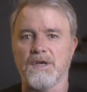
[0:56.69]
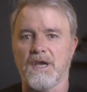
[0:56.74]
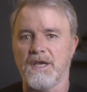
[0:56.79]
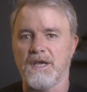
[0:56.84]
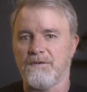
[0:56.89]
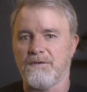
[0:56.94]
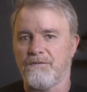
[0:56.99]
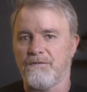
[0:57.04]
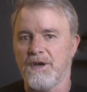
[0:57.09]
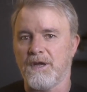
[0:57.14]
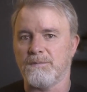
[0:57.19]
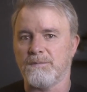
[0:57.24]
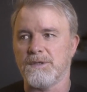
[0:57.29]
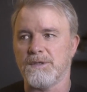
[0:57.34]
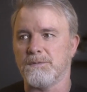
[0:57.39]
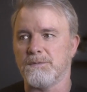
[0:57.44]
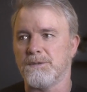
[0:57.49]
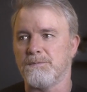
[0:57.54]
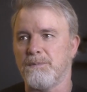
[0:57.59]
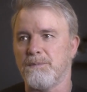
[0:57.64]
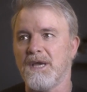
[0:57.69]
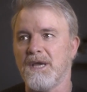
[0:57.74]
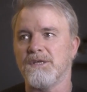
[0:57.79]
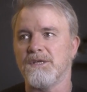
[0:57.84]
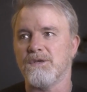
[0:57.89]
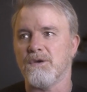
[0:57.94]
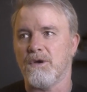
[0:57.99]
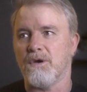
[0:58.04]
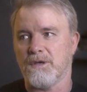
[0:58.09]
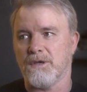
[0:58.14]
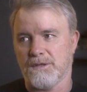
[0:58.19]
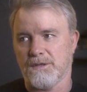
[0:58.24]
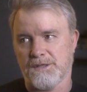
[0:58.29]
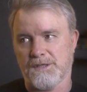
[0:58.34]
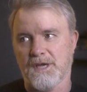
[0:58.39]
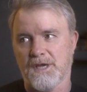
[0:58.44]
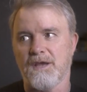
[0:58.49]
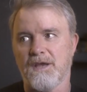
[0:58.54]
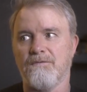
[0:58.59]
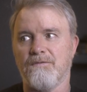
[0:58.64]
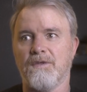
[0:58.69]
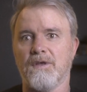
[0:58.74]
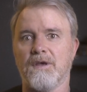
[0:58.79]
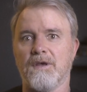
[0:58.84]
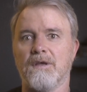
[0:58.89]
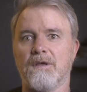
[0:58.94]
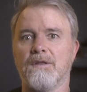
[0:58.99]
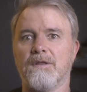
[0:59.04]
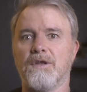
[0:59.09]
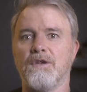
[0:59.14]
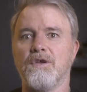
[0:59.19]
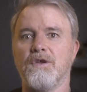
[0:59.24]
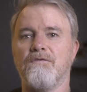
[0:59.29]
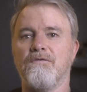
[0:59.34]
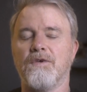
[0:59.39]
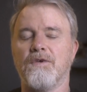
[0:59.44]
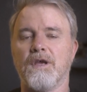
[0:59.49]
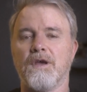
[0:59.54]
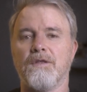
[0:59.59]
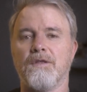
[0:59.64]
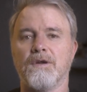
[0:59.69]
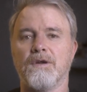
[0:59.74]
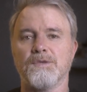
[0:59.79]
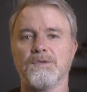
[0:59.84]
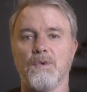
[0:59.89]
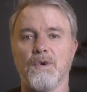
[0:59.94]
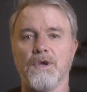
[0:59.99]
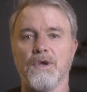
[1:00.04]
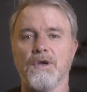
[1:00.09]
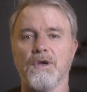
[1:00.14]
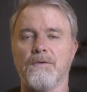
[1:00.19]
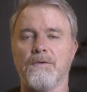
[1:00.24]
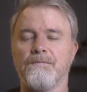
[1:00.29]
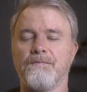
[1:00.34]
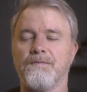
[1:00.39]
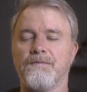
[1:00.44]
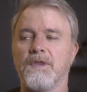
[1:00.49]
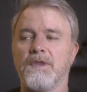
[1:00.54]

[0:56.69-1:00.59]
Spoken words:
I had to free up some space so I could save the new video that I was working on.